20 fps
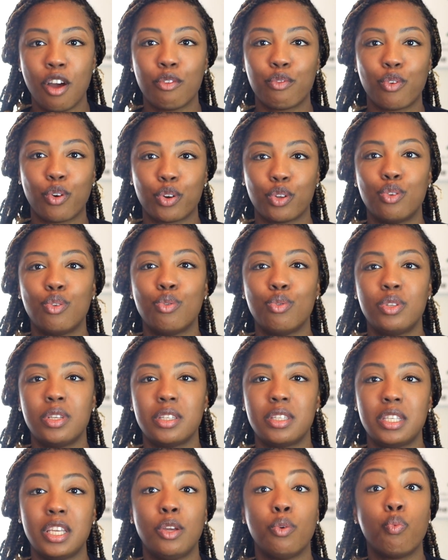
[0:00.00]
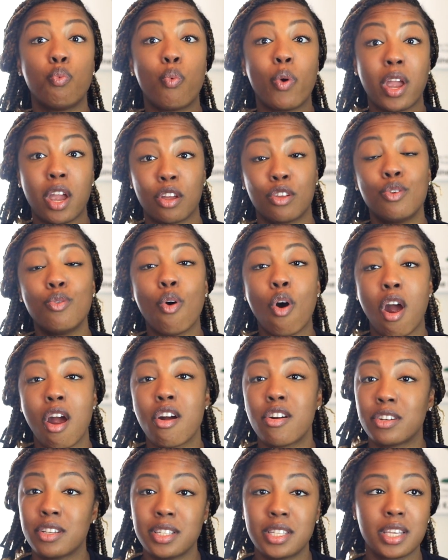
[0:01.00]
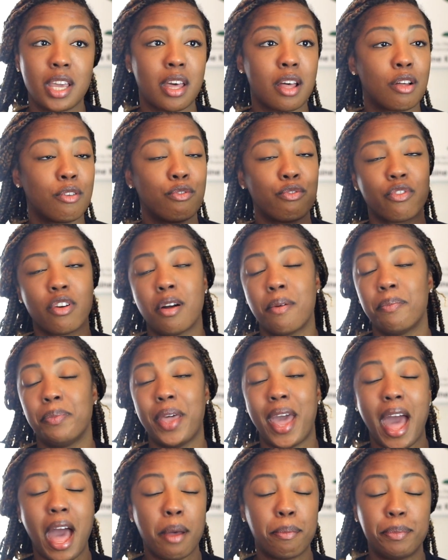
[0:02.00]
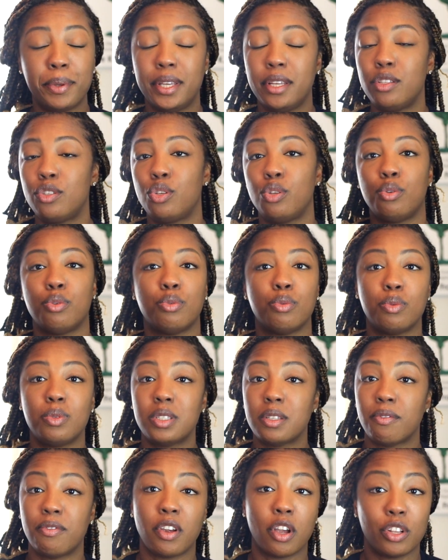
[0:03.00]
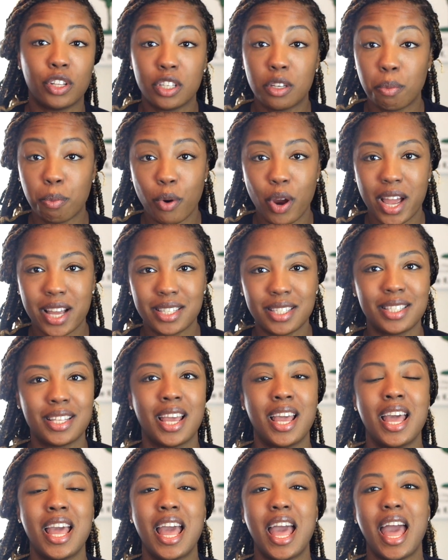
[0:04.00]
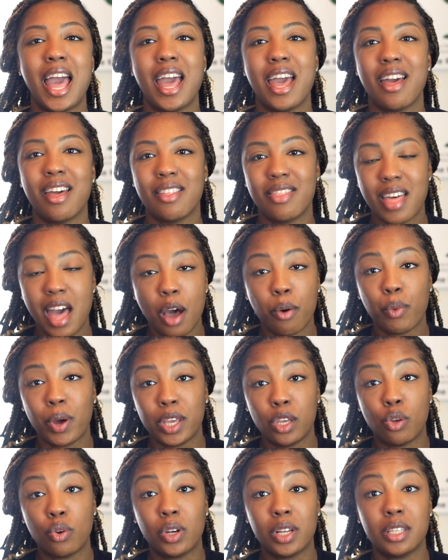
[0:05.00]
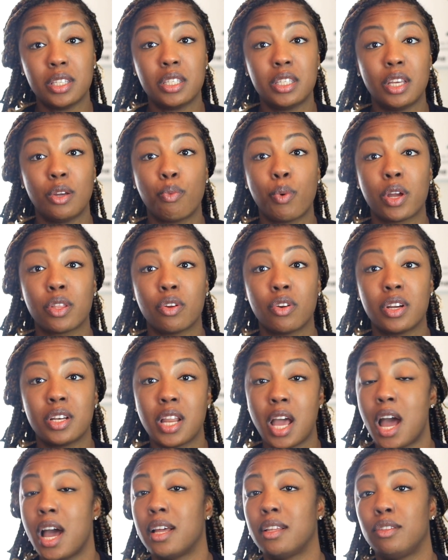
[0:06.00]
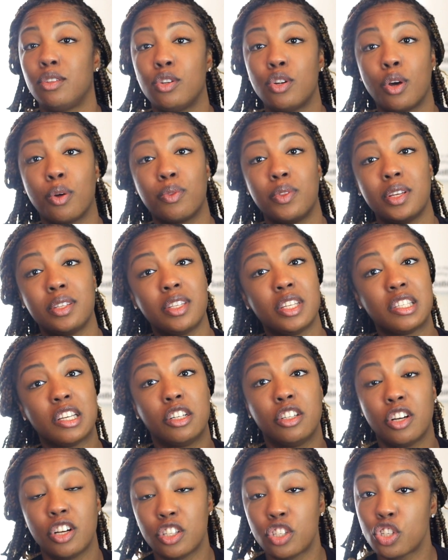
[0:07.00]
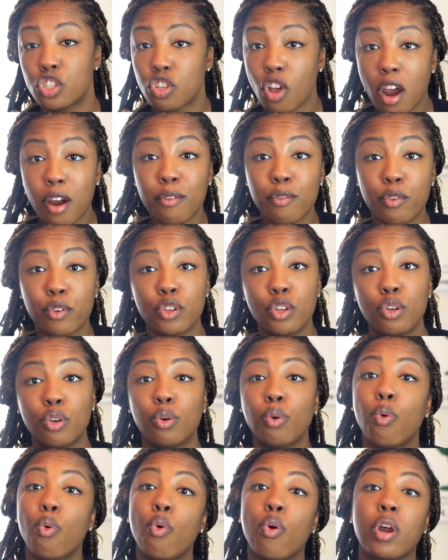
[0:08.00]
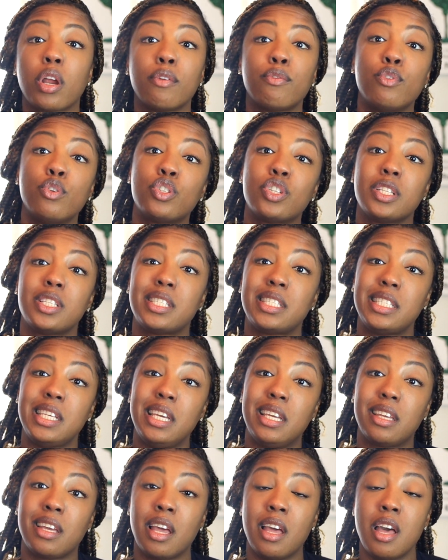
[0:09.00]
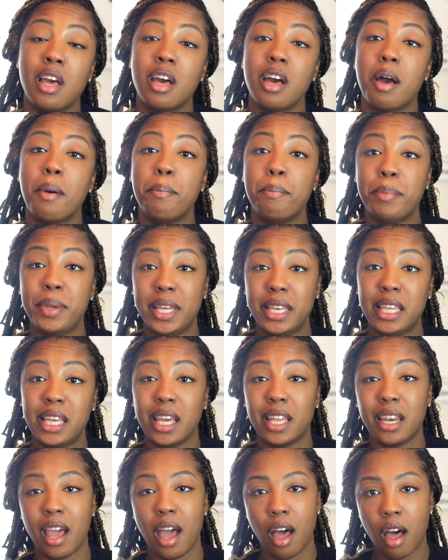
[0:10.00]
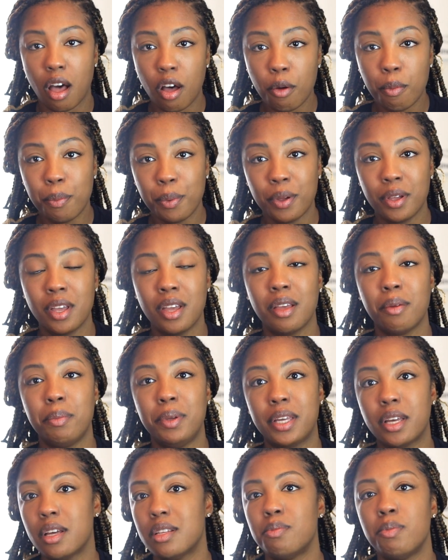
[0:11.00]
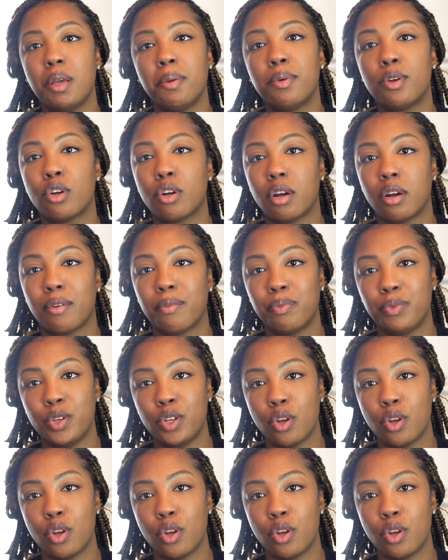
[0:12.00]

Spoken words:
for you to see where you are on the scale from happy to severely depressed. And that way you can see whether or not, this is a good start for you, or if you should seek immediate help because maybe you're,